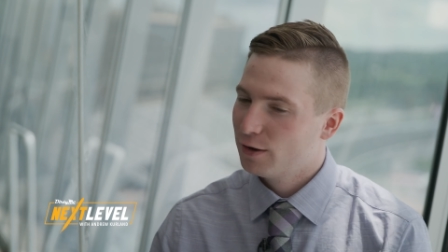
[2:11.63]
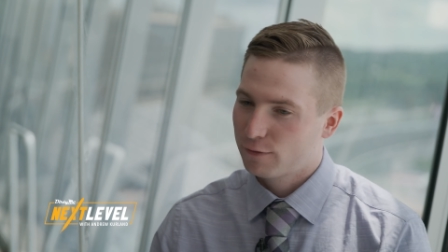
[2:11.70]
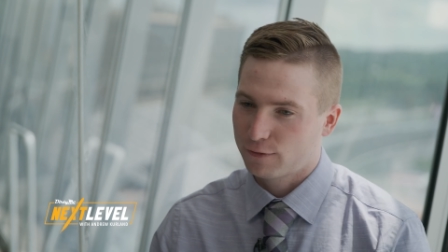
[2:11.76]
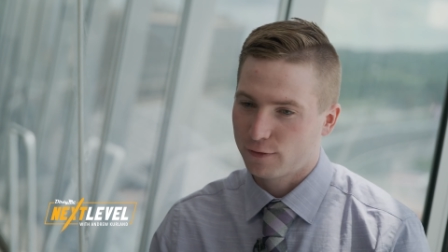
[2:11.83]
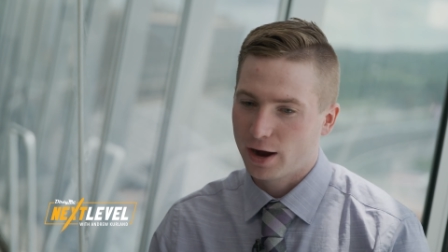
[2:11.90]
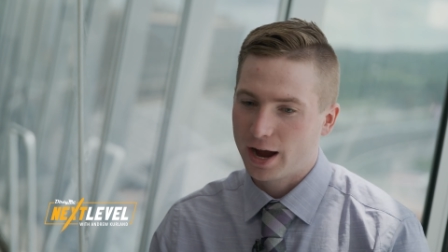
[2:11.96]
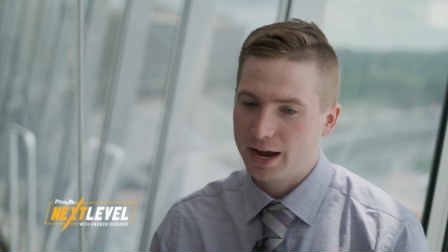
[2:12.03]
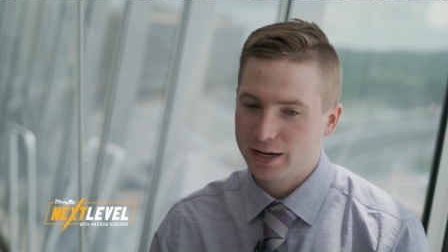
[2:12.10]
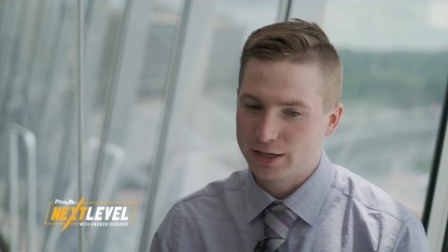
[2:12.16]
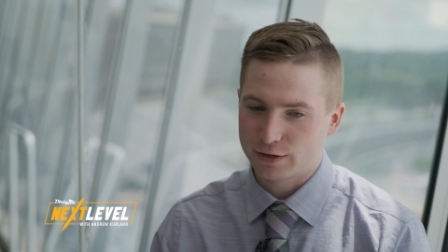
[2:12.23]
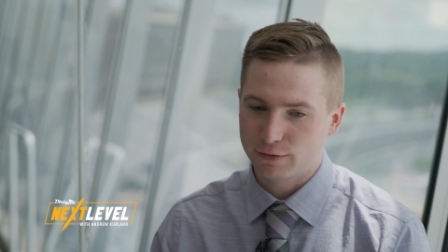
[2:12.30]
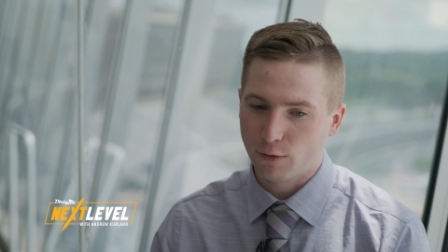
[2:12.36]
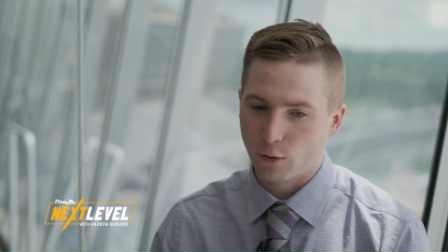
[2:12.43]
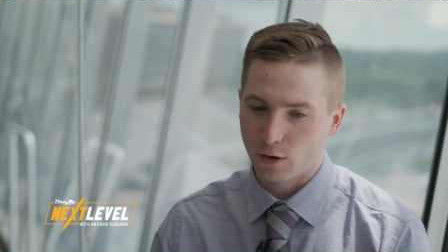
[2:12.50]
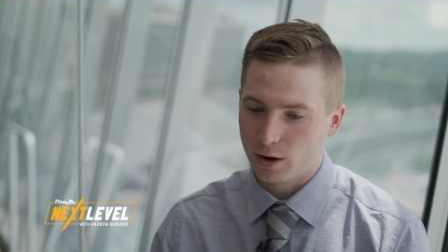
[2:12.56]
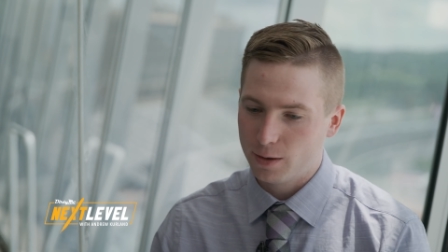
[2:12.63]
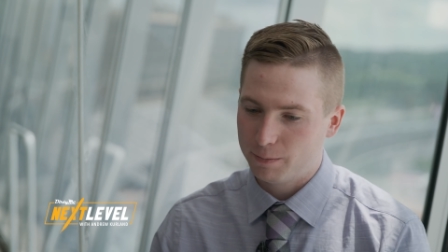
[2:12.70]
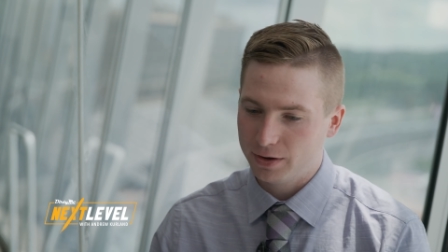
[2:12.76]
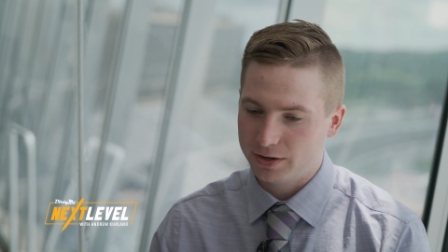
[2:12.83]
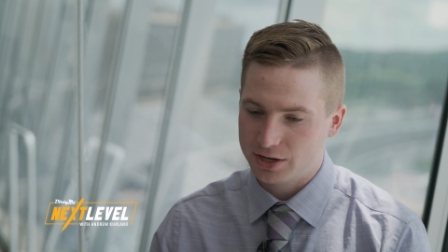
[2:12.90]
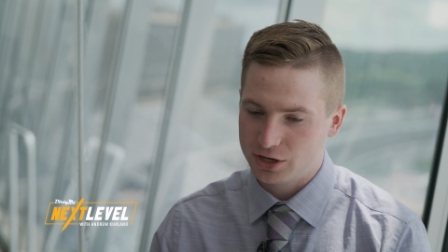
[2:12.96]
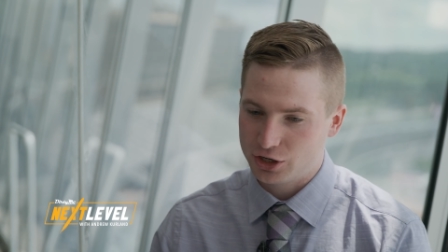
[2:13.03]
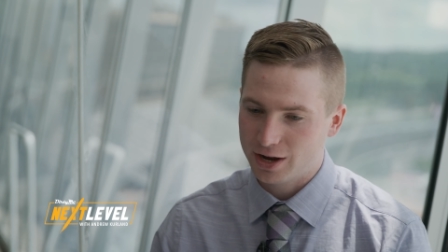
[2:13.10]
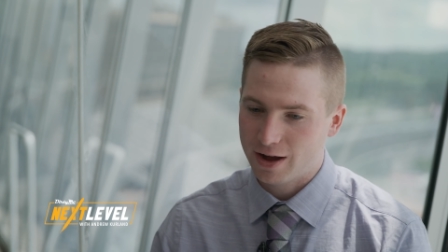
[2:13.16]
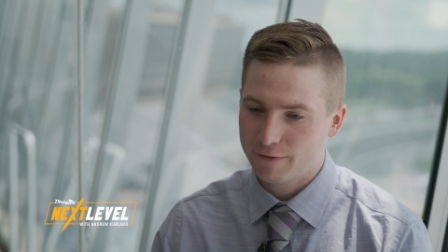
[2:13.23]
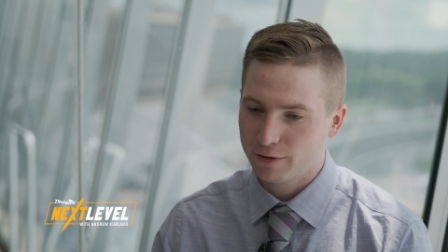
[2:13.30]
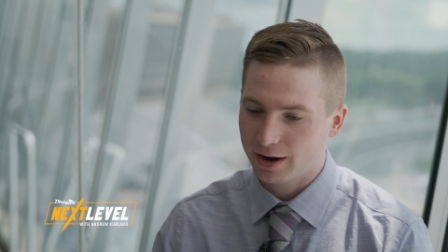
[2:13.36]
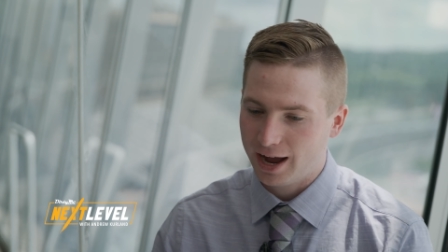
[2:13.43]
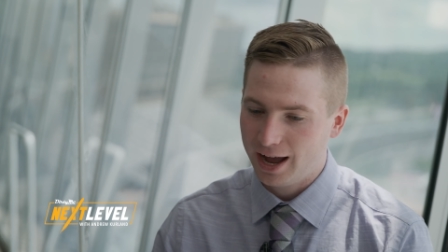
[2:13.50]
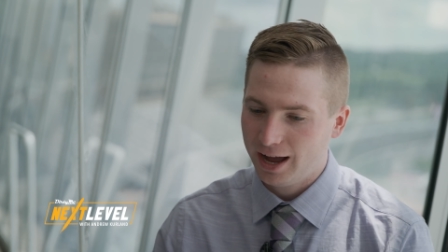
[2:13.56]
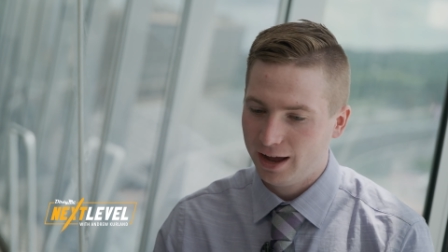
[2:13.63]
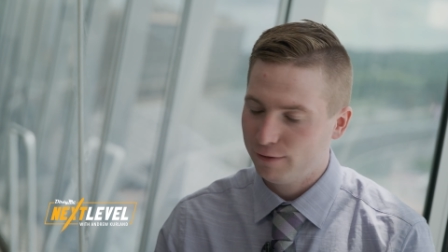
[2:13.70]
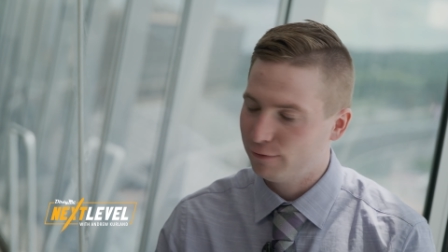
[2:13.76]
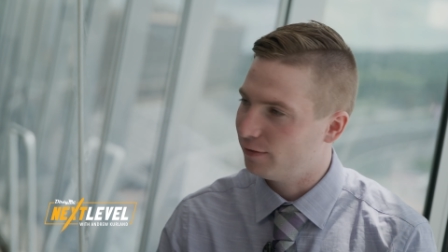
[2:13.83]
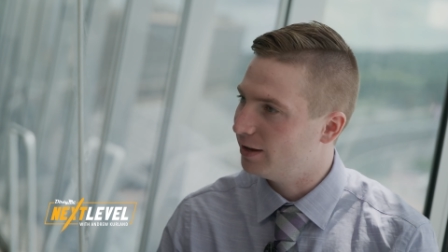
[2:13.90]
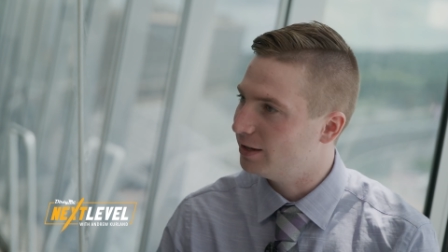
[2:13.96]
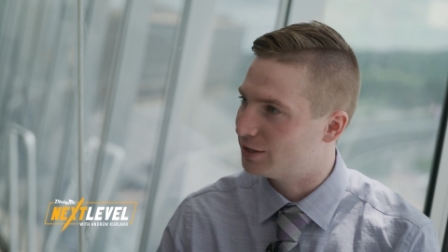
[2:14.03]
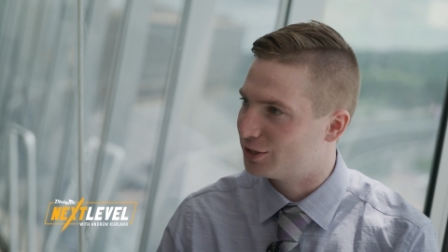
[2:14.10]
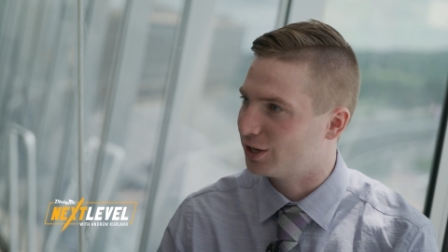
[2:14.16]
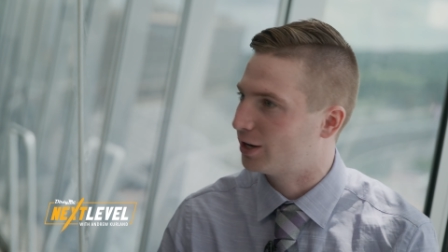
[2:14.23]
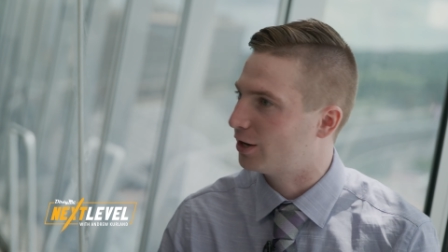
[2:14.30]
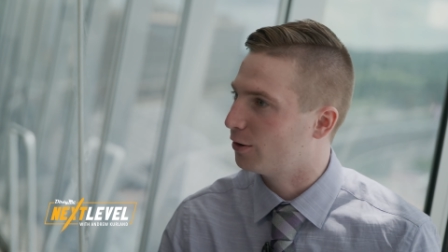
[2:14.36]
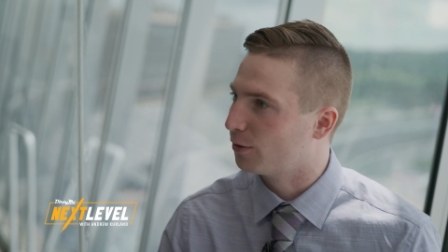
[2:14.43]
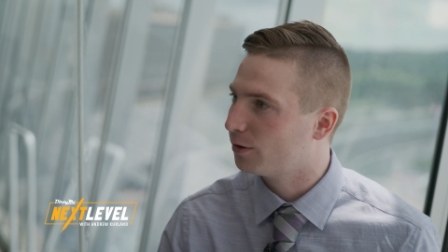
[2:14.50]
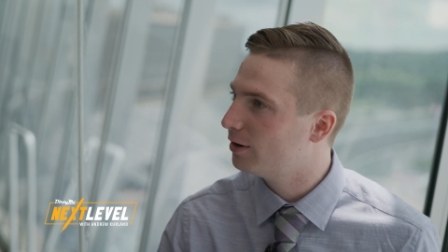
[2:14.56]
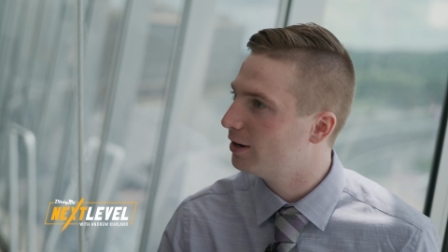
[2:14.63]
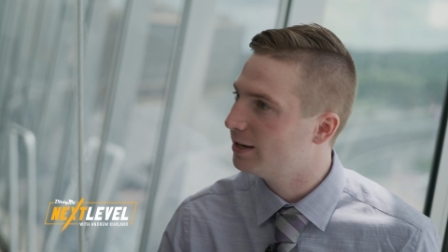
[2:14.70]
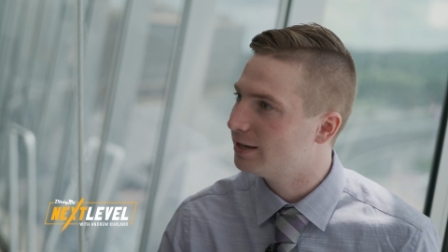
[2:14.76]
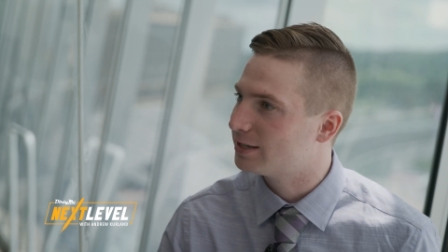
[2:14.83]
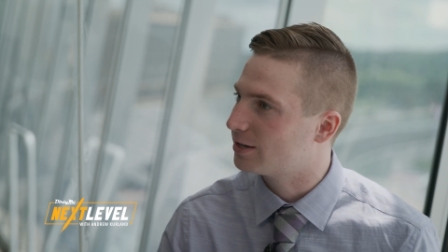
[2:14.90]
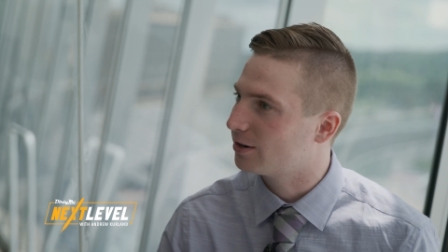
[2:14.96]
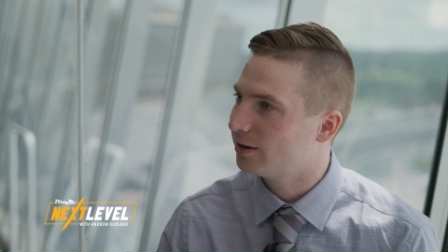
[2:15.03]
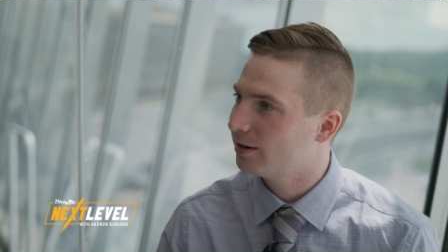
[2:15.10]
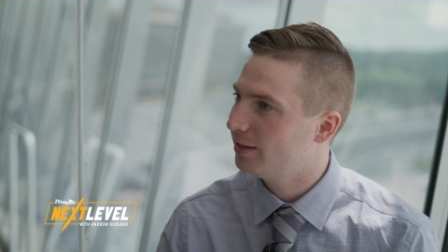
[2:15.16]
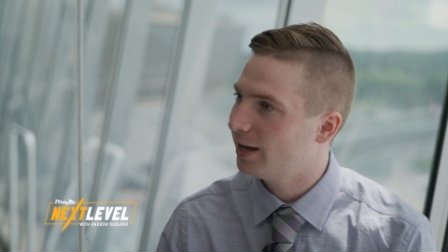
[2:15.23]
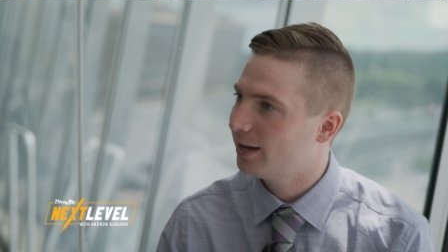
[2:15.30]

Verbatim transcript: phrase for it, but did you ever have insecurities during